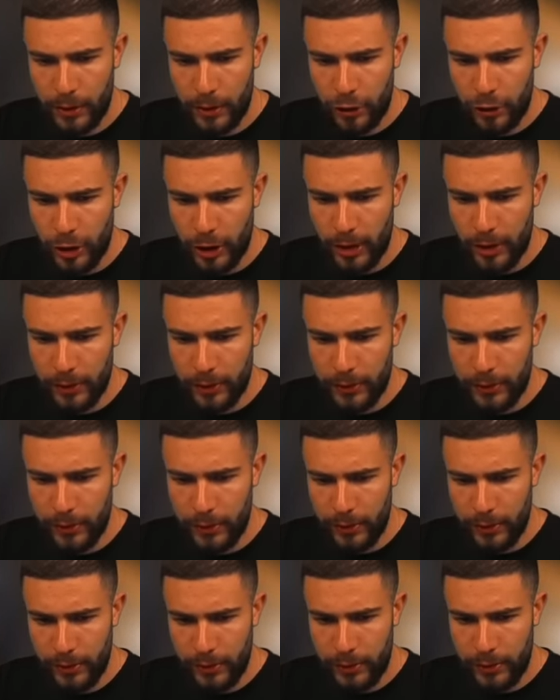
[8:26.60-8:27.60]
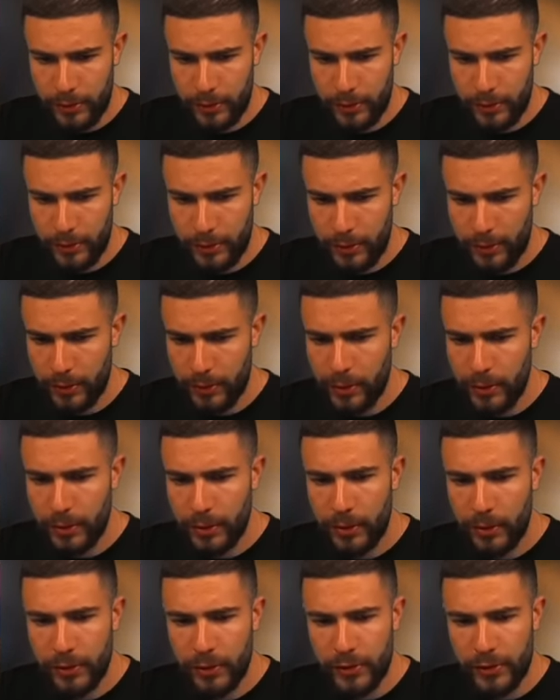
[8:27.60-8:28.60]
Chalices.
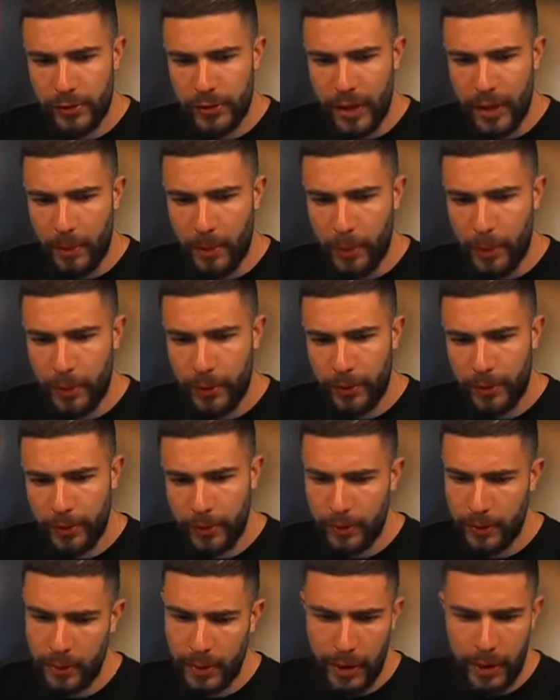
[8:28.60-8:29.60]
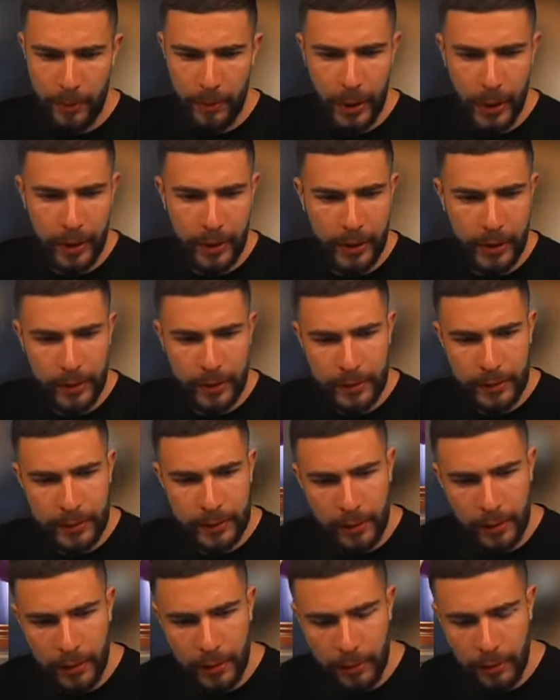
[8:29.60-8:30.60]
Zap. Hey man, that's
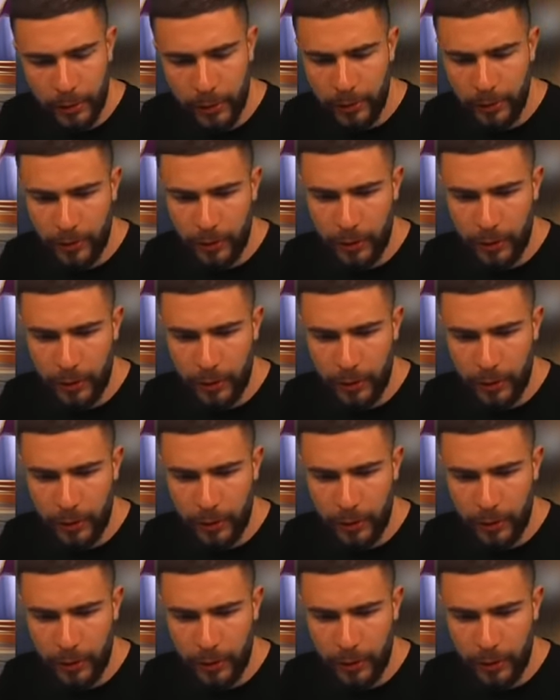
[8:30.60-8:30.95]
a little bit of